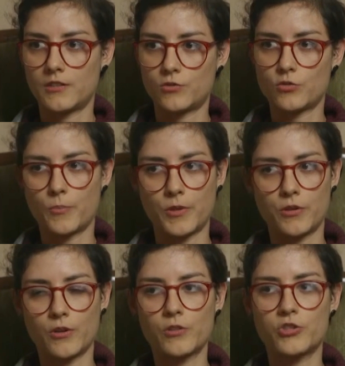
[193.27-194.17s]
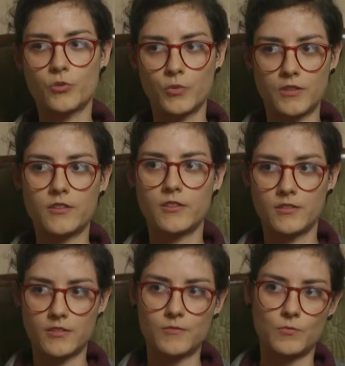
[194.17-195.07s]
social pathology with
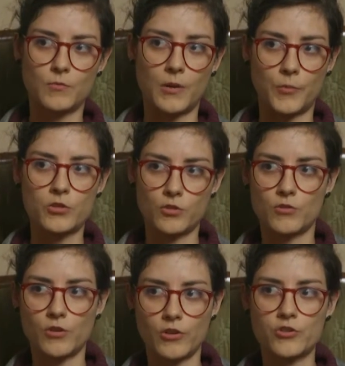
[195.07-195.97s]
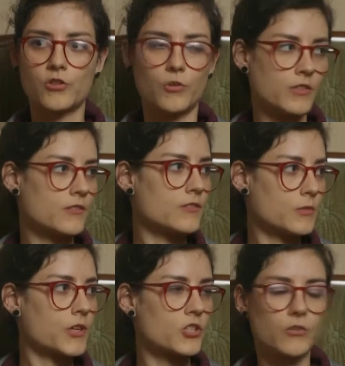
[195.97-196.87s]
a more sociological and
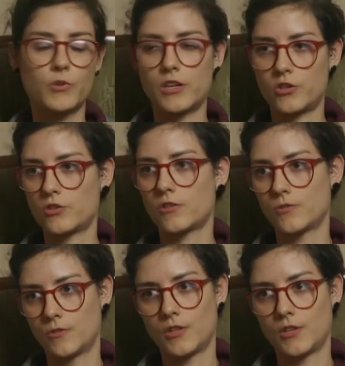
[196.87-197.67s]
especially relational